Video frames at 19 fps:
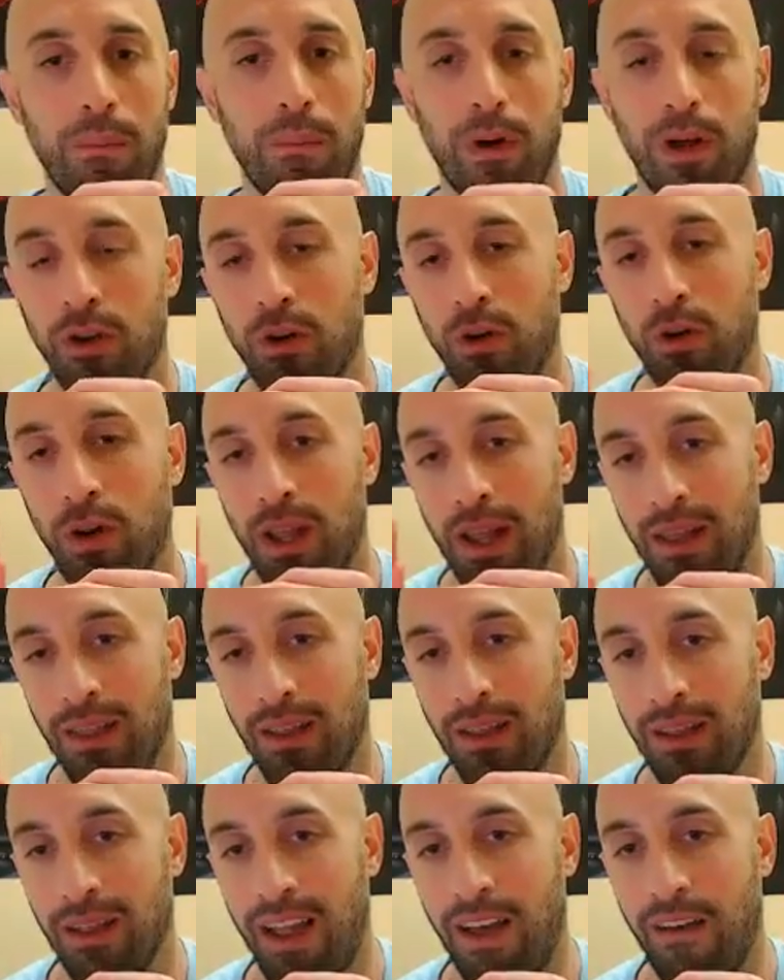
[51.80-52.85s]
bundle,
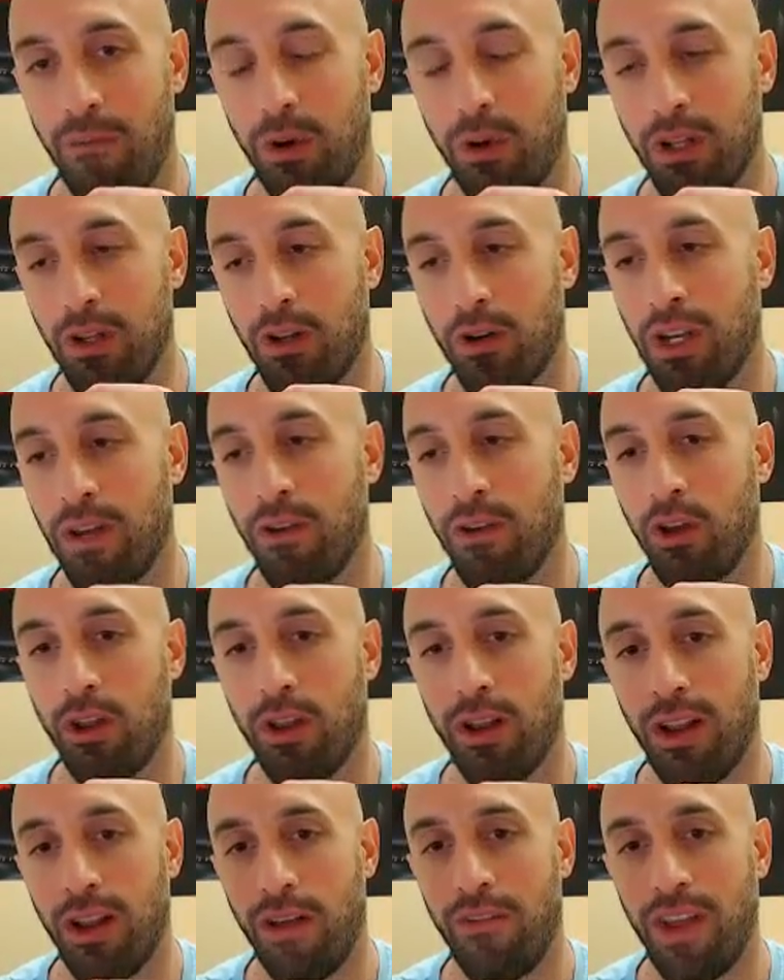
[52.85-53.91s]
the left bundle, giving you
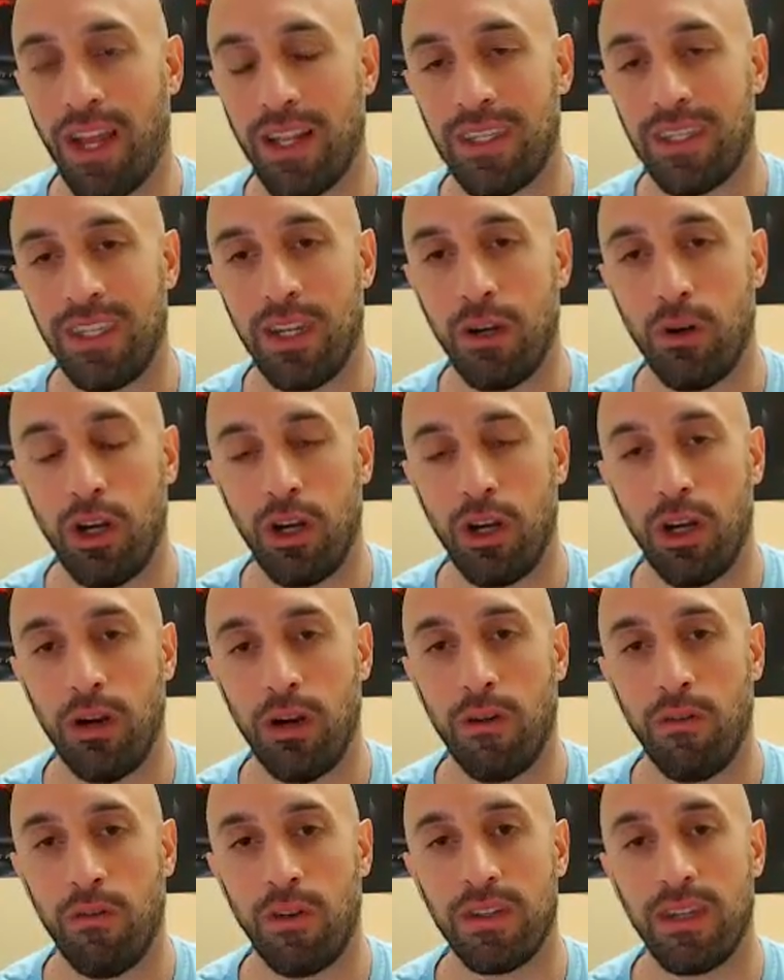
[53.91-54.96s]
the left
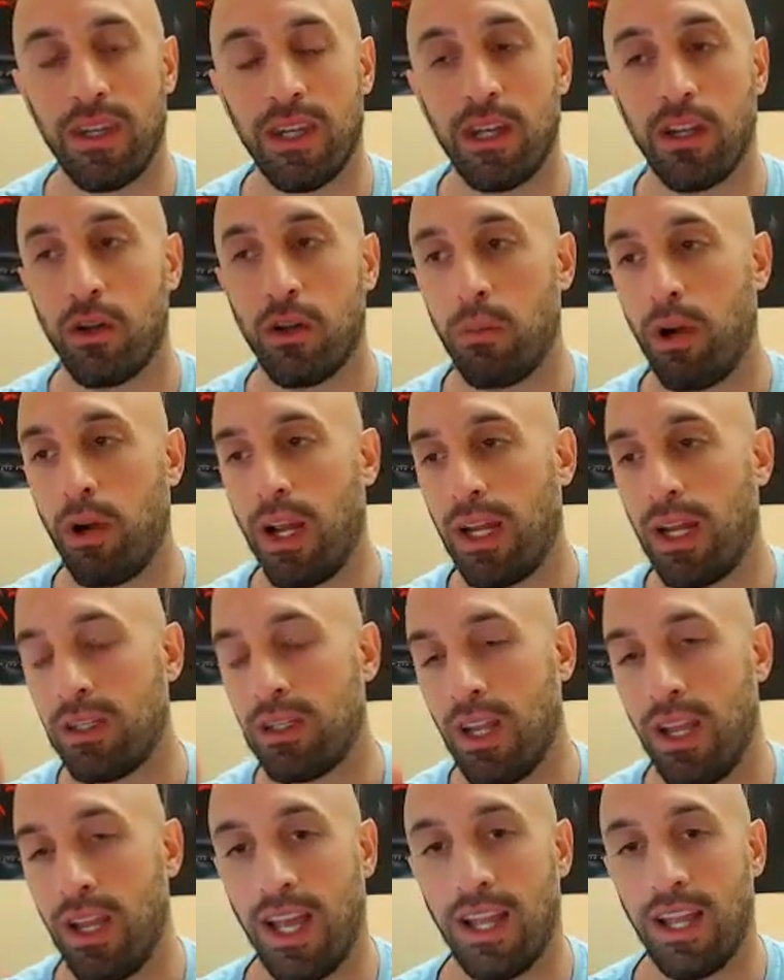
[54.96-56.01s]
anterior fascicular
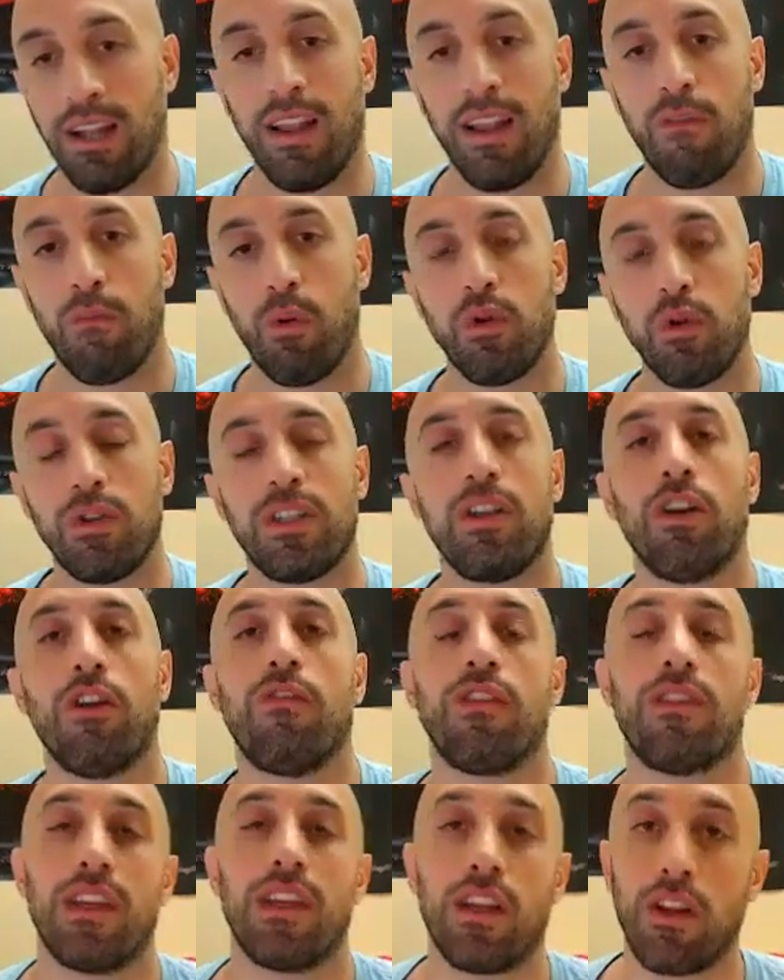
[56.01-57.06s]
branch and the left posterior
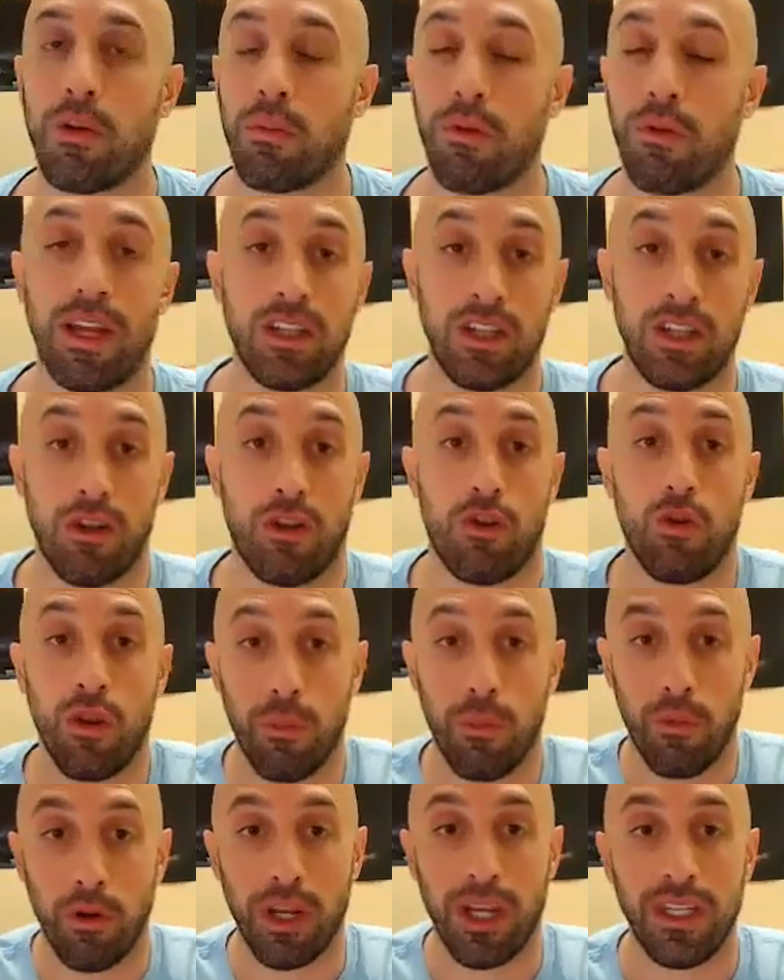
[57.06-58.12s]
fascicular branch through the
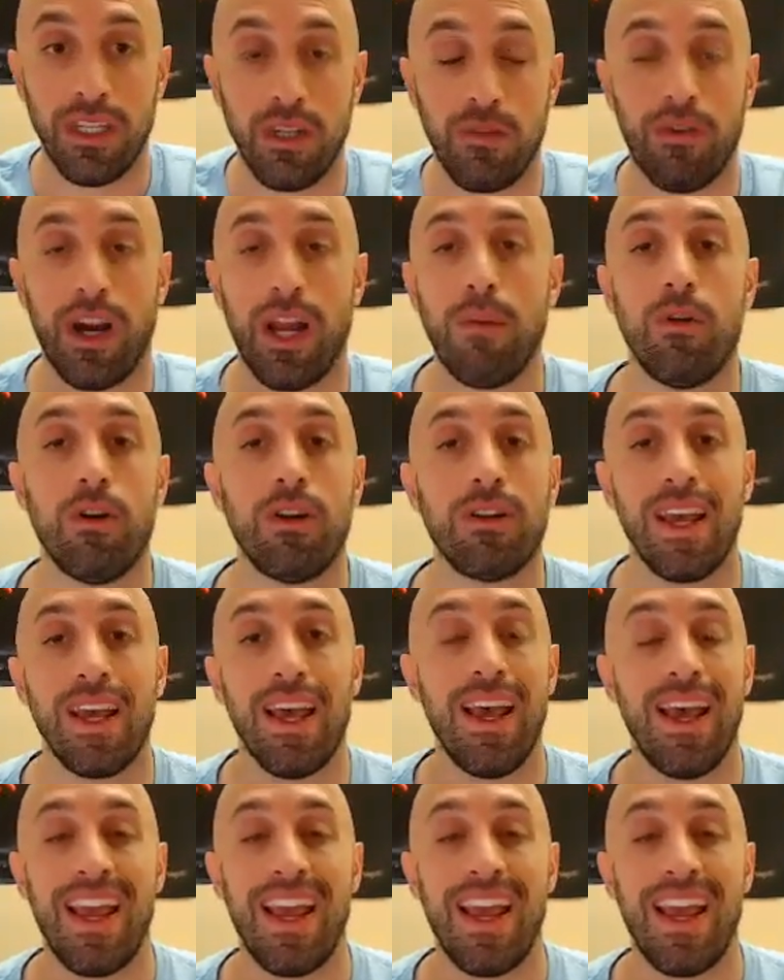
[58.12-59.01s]
Purkinje fibers.